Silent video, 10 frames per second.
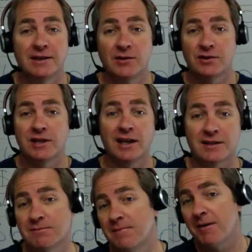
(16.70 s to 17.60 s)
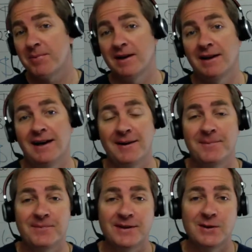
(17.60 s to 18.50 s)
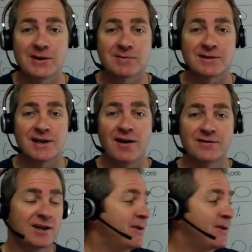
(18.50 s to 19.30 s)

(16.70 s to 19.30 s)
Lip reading: don't just think it's some muppet doing some stuff. So